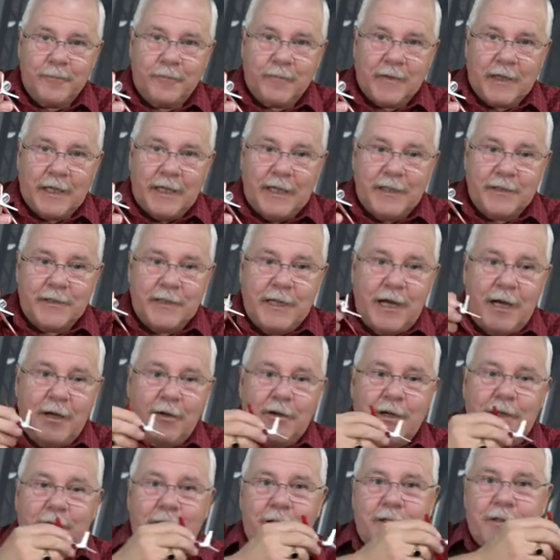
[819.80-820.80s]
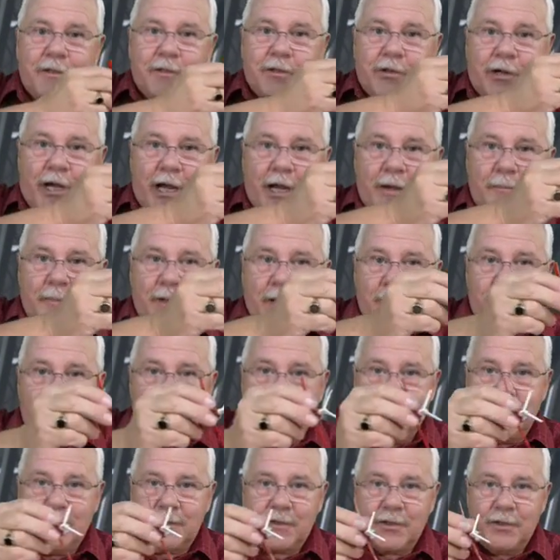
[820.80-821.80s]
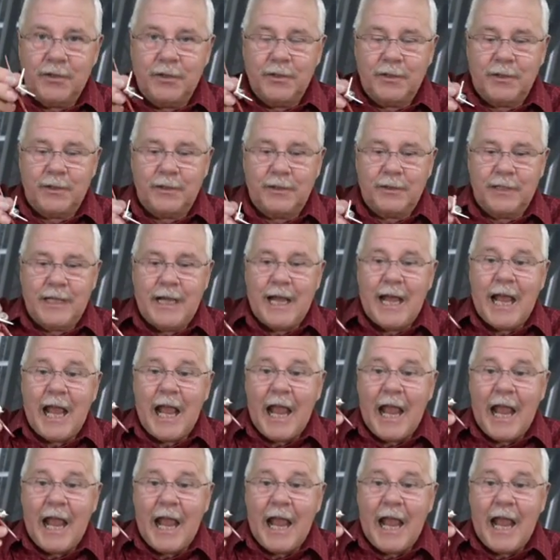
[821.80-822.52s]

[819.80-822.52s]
is now going to describe a bigger circle,